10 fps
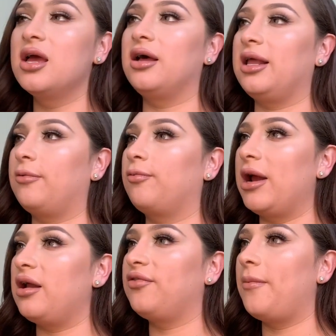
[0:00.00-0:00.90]
Like
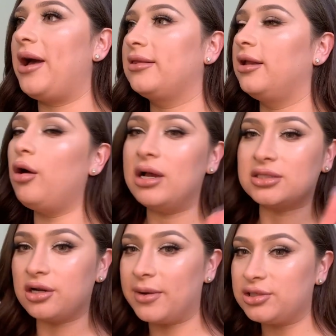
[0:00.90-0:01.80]
right off the bat that, oh, I
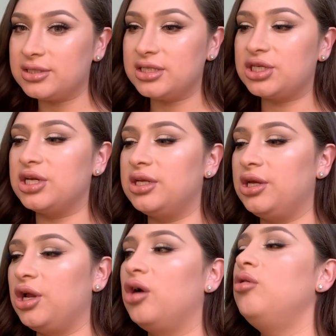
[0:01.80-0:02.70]
started my transition,
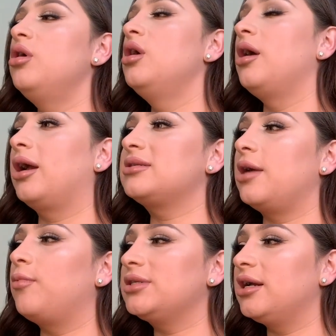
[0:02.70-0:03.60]
you know? Because I
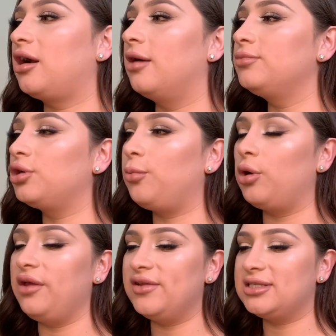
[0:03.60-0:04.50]
wasn't comfortable
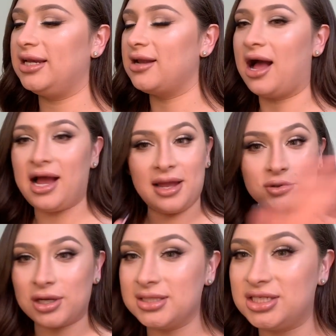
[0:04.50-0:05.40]
even saying, I
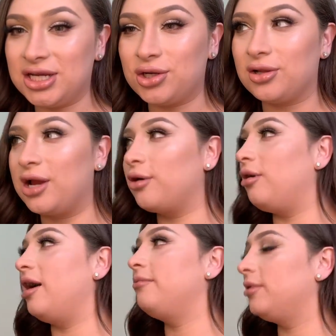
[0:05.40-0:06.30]
am transgender. Like, girl, I would